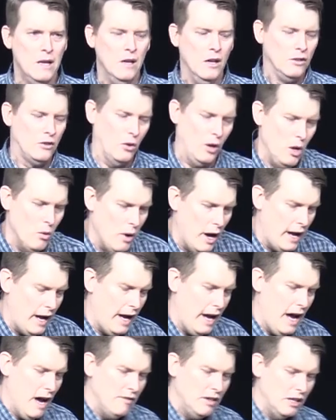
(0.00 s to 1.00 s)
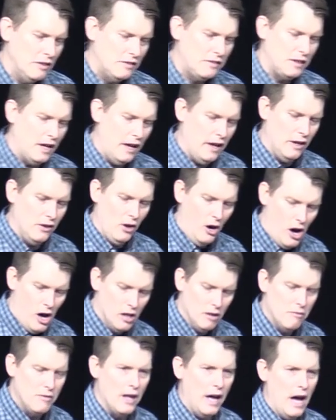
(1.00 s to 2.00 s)
So, anyway, having said
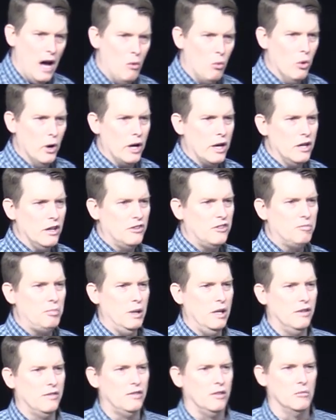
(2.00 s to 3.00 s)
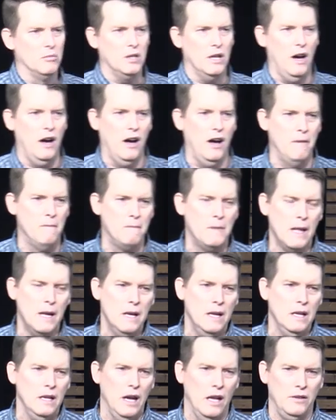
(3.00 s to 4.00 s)
all of that, we're going to spend some time
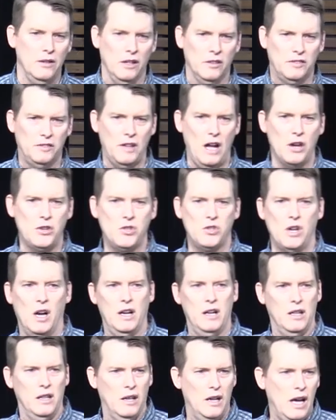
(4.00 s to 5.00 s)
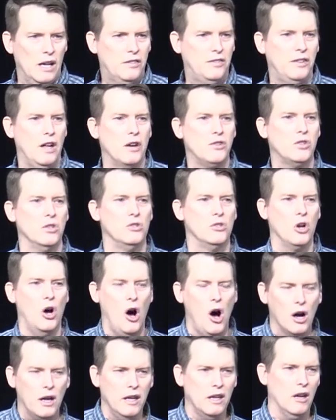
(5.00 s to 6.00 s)
in this session and in the next session
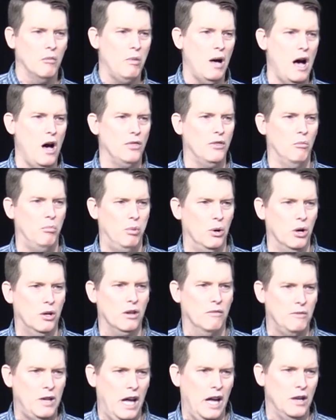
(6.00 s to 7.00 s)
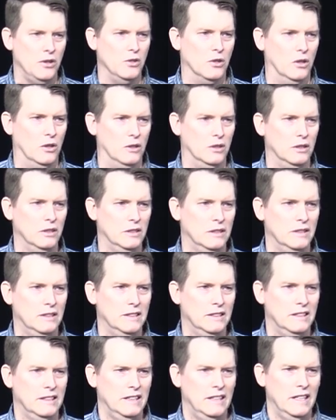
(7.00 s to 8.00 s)
talking about the book of Daniel.
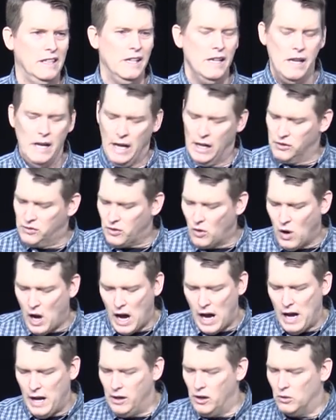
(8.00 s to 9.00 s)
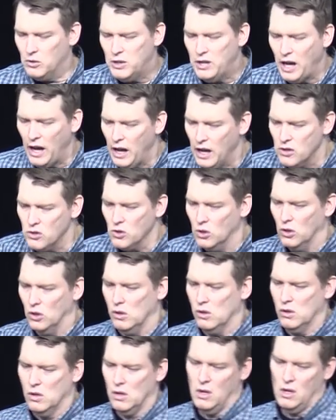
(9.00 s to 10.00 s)
And so, you know,
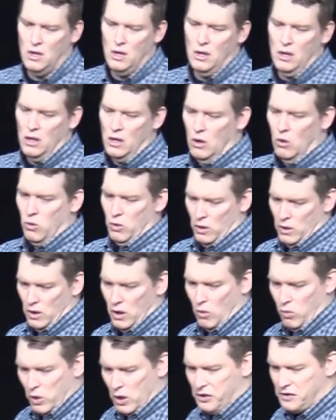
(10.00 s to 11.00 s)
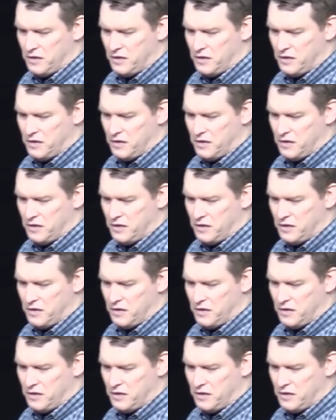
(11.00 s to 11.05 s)
Daniel, you know, you know, we're